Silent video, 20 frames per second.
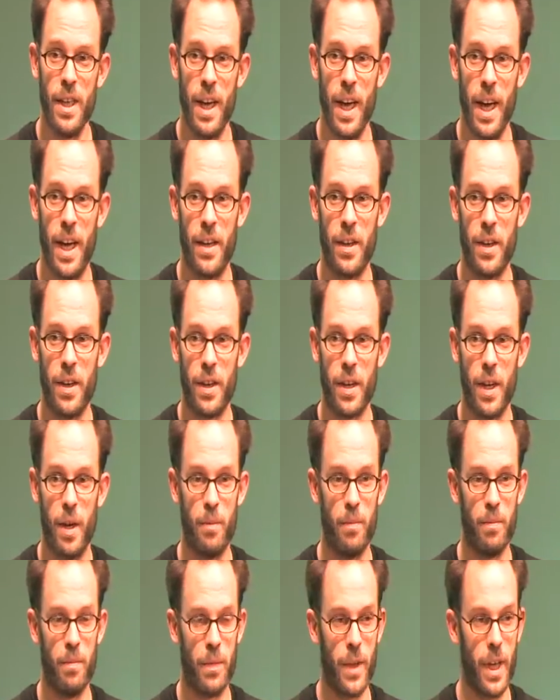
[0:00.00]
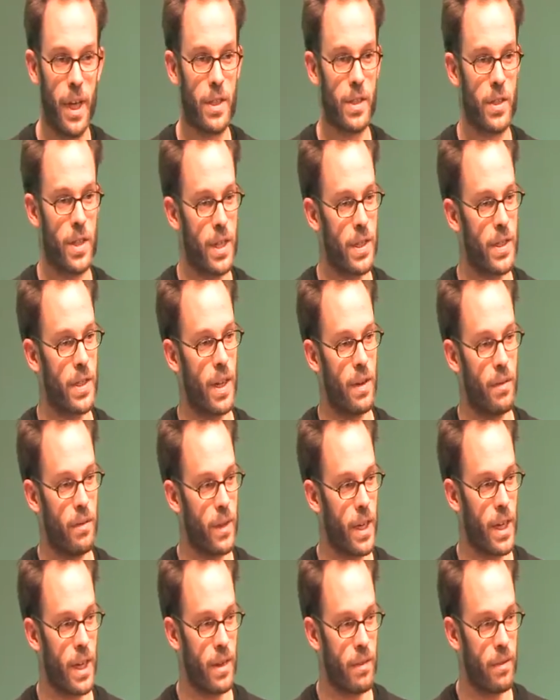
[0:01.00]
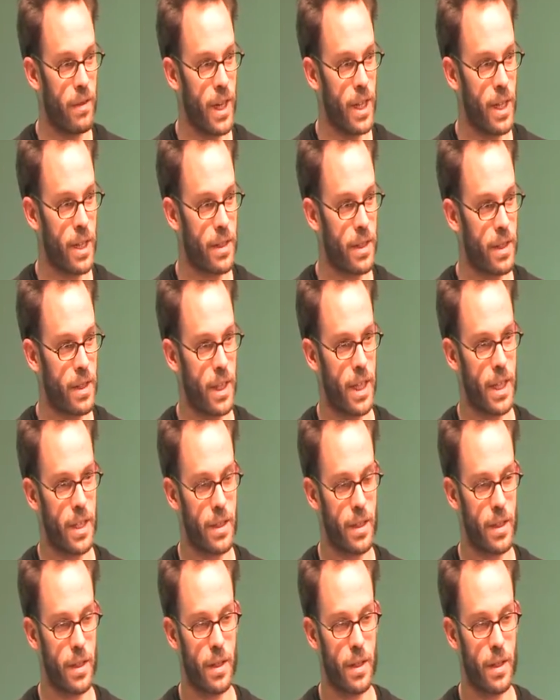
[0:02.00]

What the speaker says: And it's just that I felt that